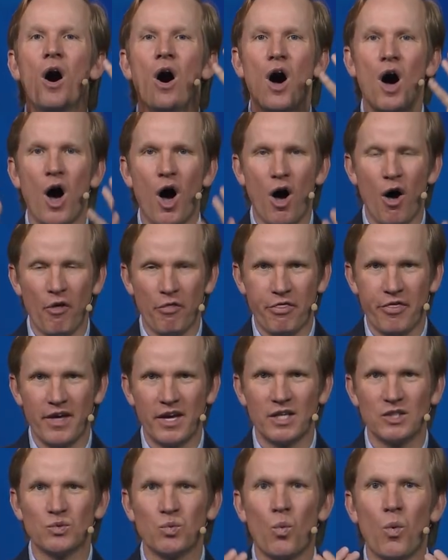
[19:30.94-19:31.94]
All
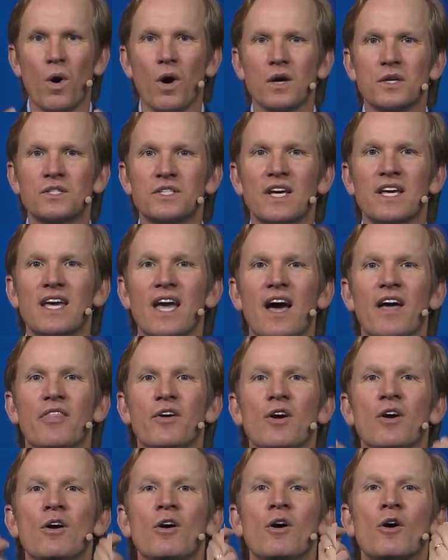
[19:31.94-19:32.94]
things work
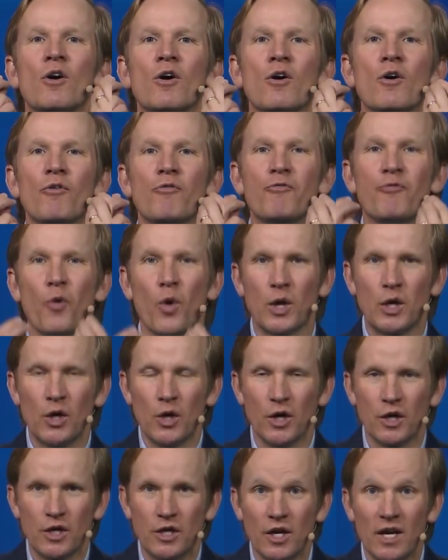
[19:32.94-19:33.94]
together for
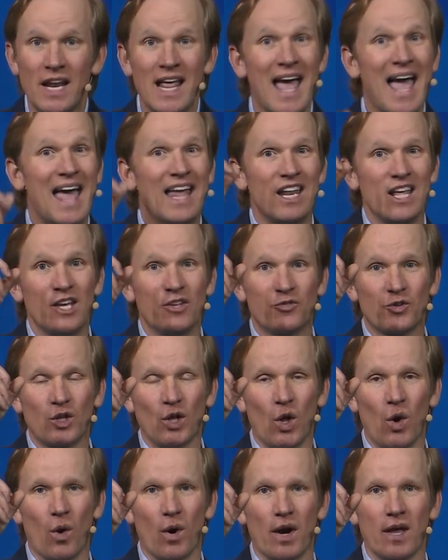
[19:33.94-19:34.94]
your good and His
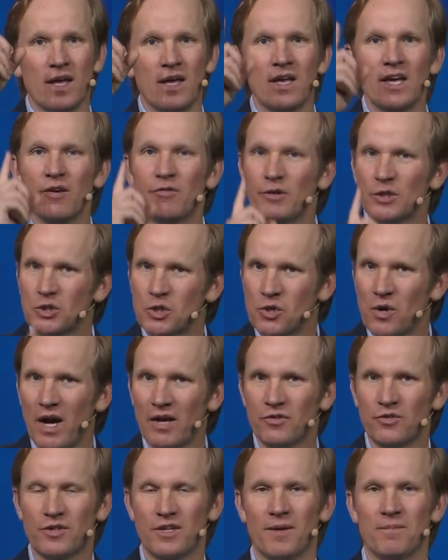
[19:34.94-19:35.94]
glory if you
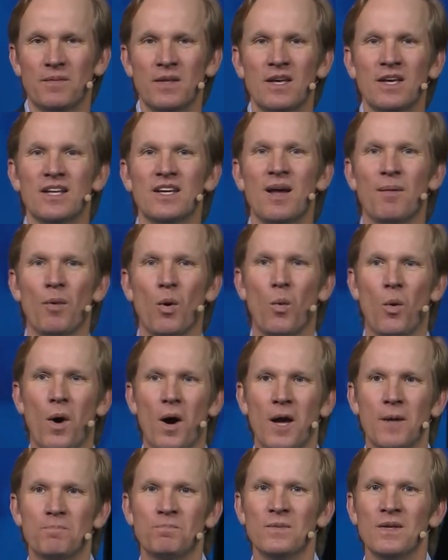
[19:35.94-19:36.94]
trust Him. Number
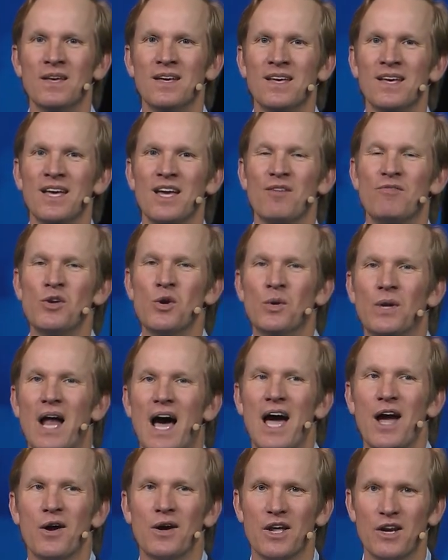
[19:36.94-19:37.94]
one, if you and
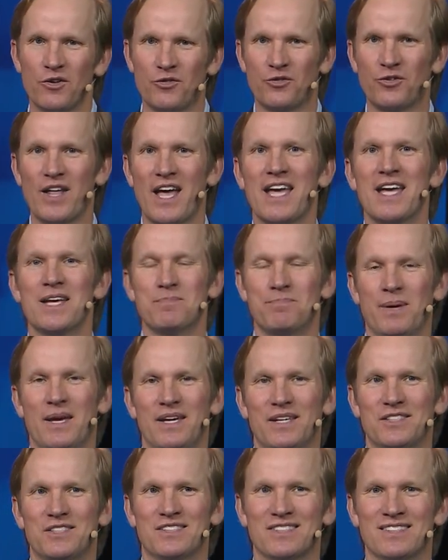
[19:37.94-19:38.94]
I are going to stay in
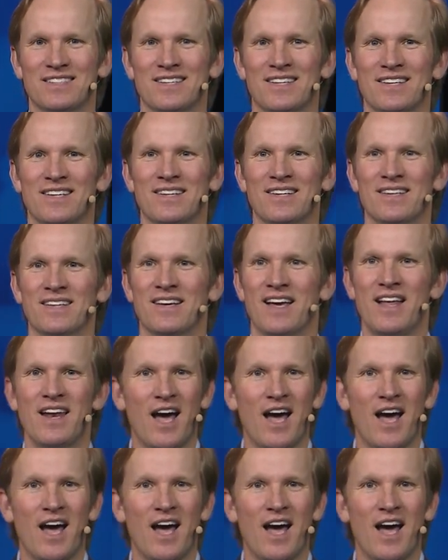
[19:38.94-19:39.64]
peace and